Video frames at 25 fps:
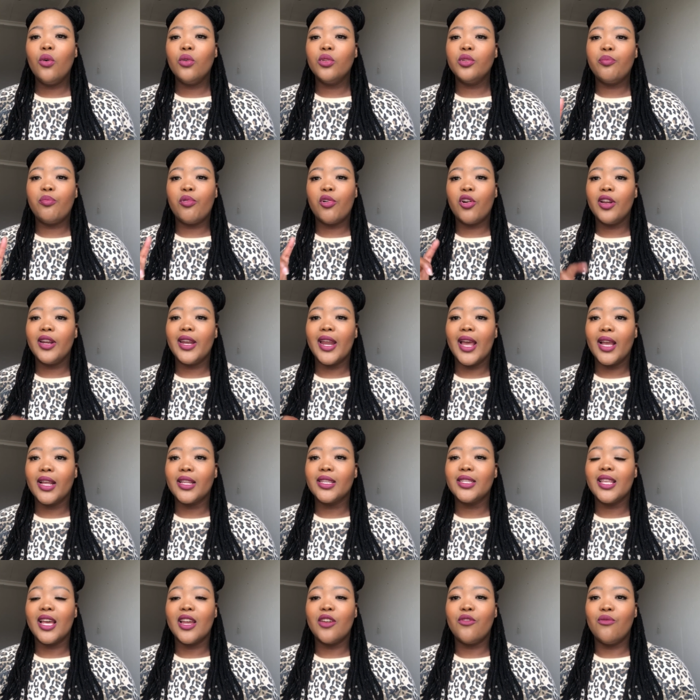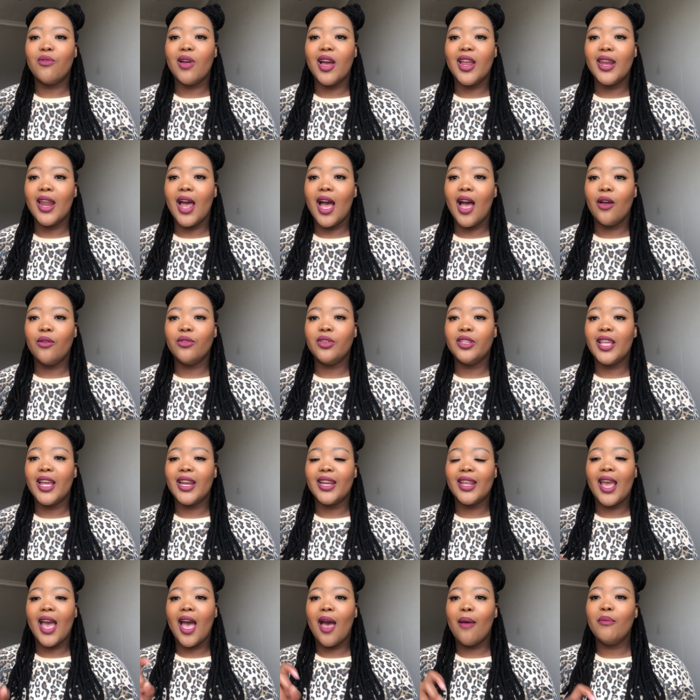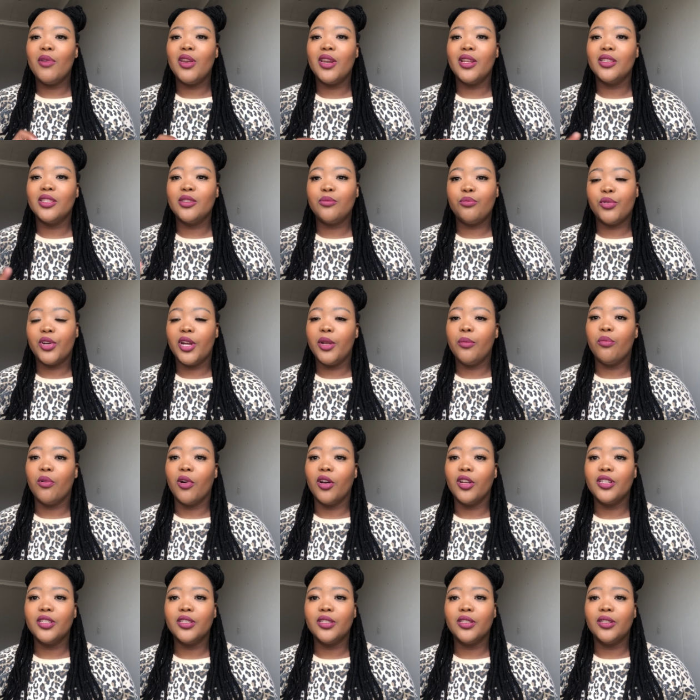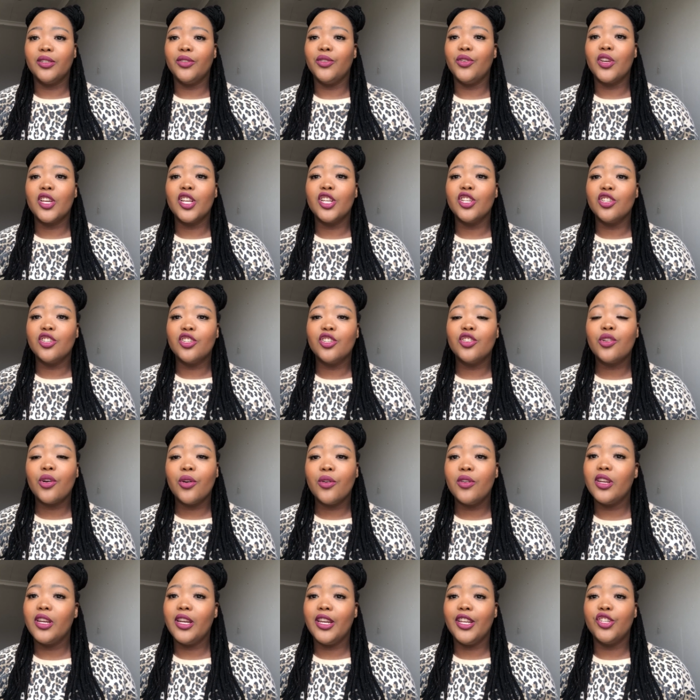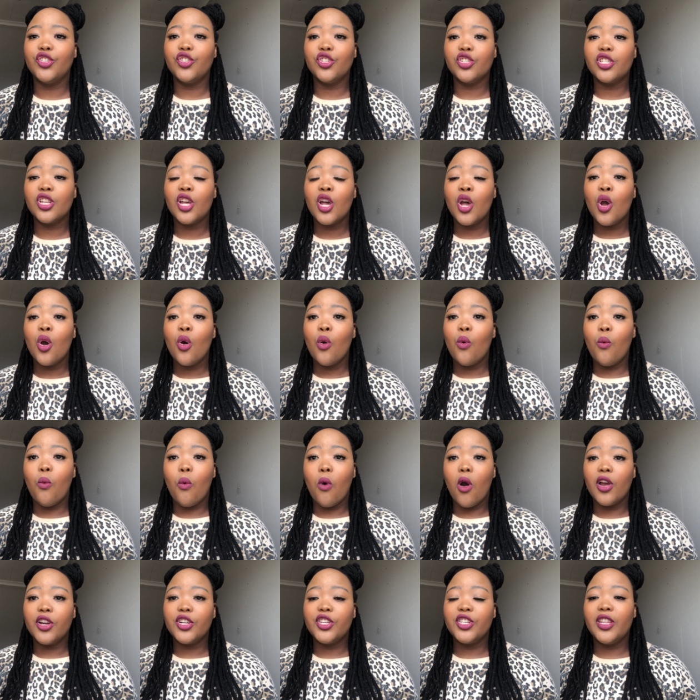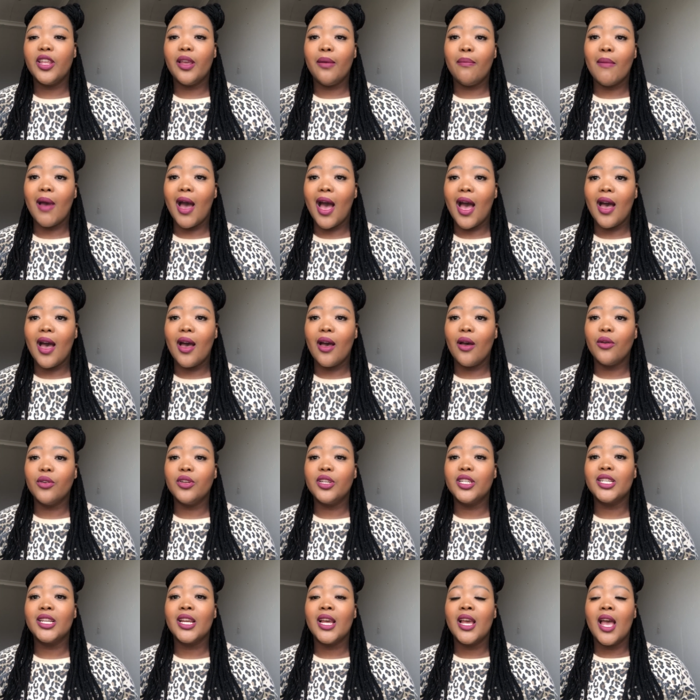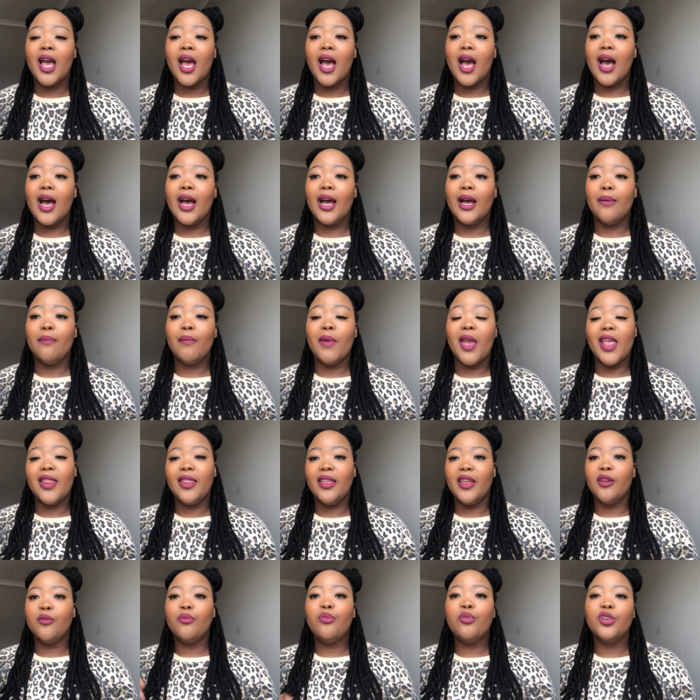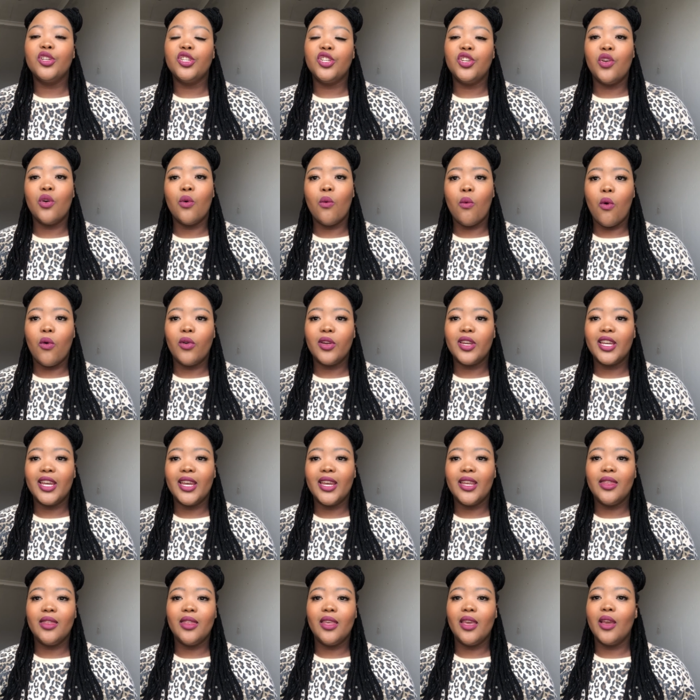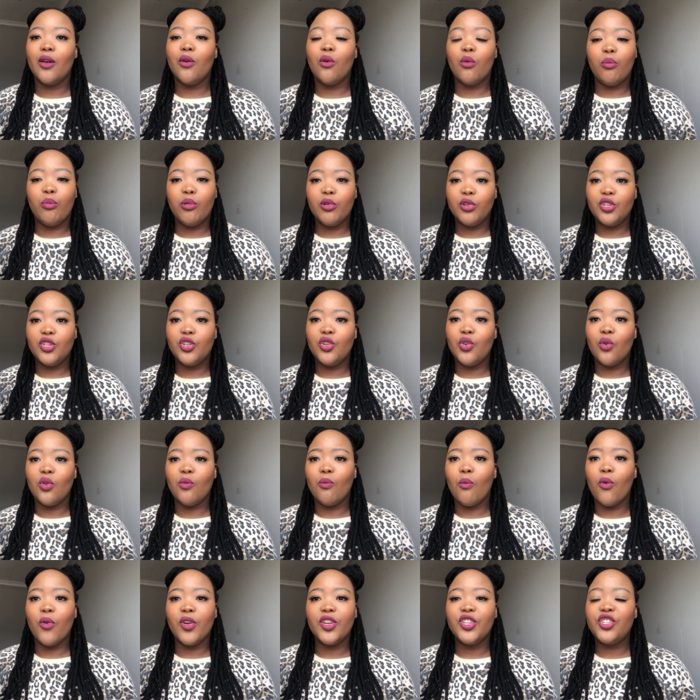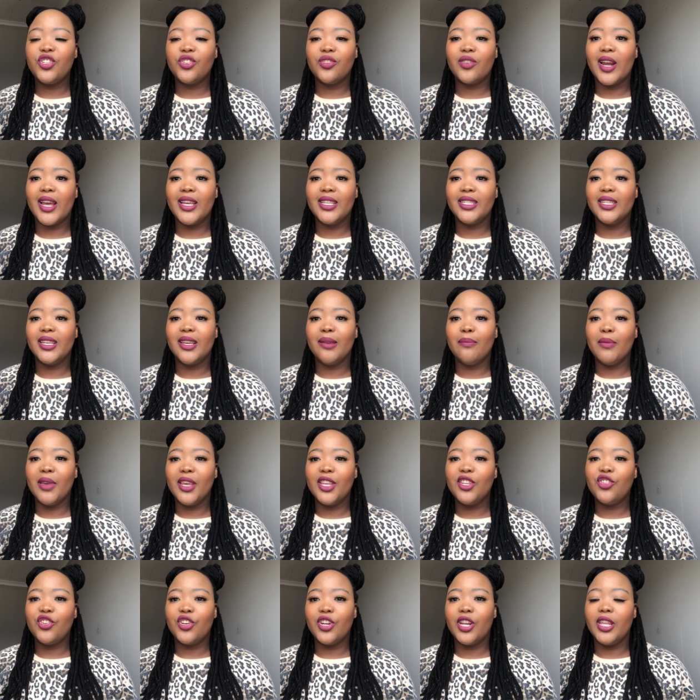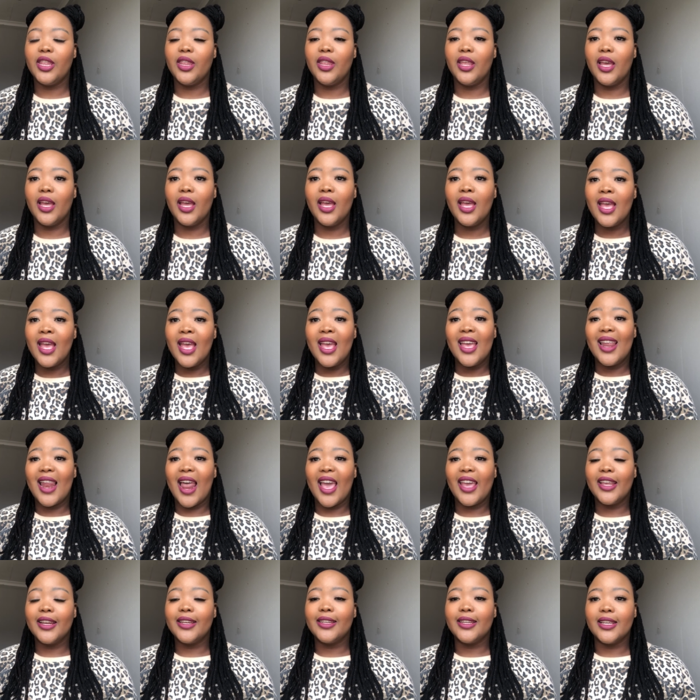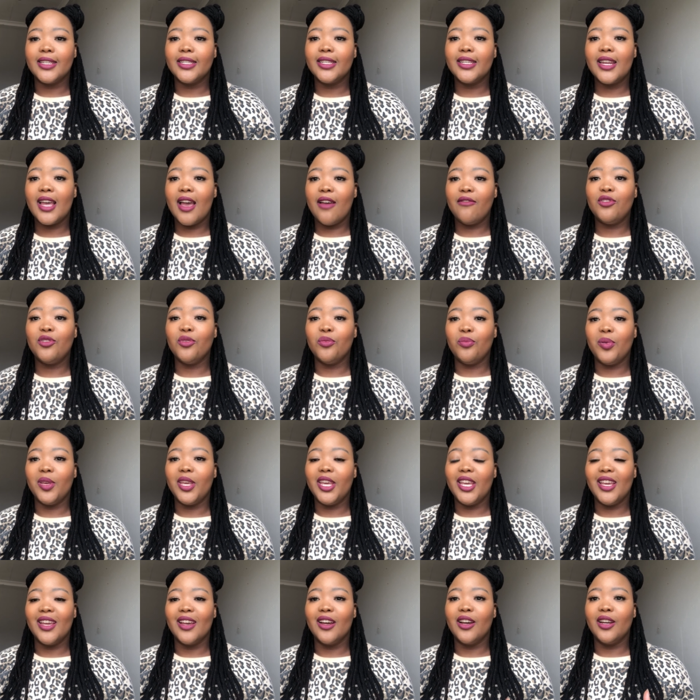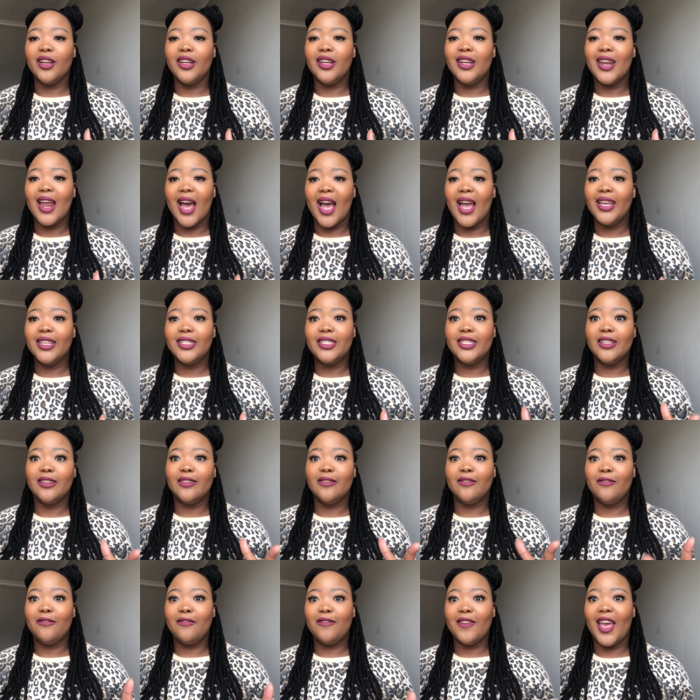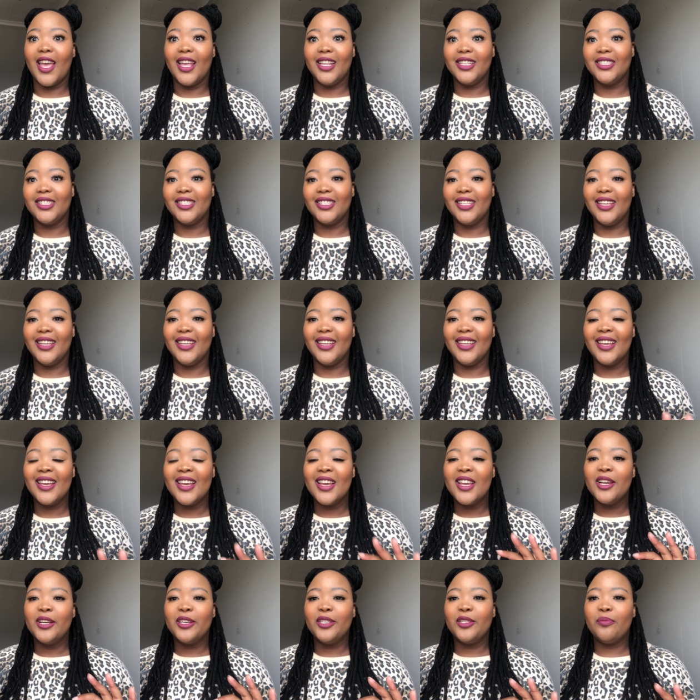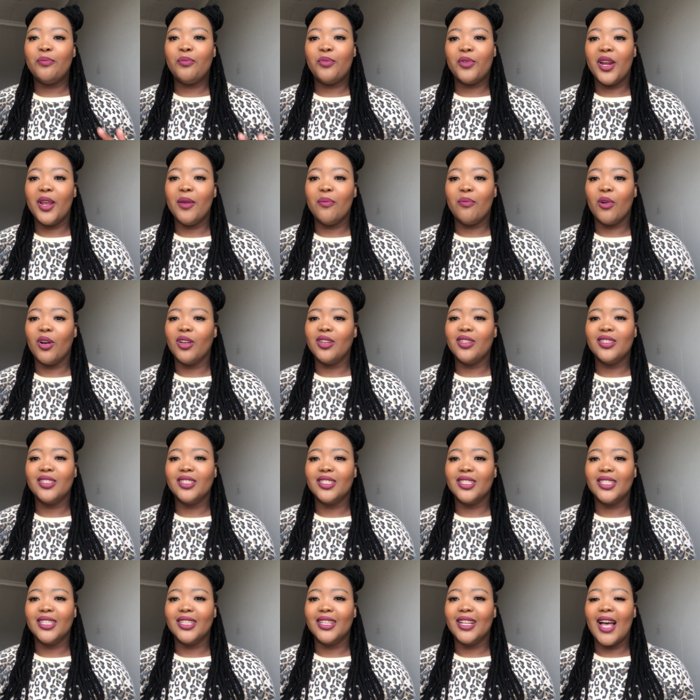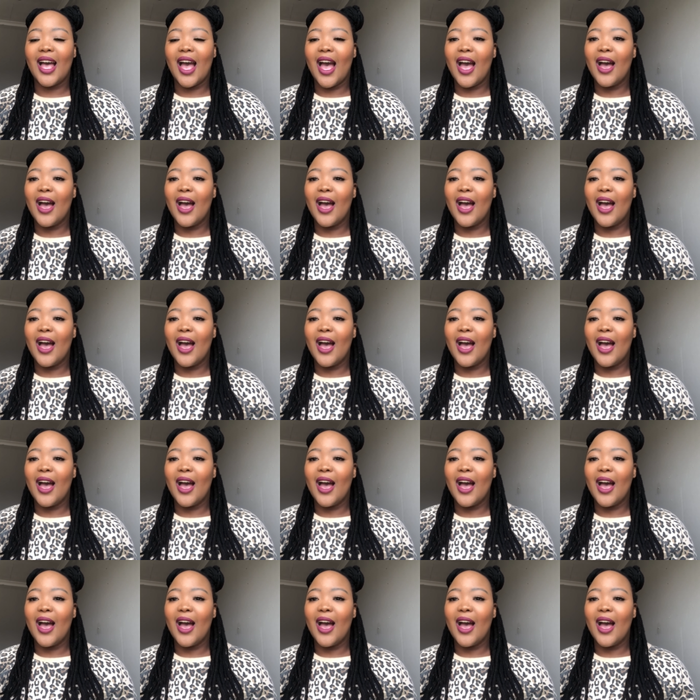products that run out that come in a spray bottle, you can totally just wash them out, and then put your water in there, or put your moisturizing mixture in there. Like, it doesn't have to be a nice and fancy spray bottle.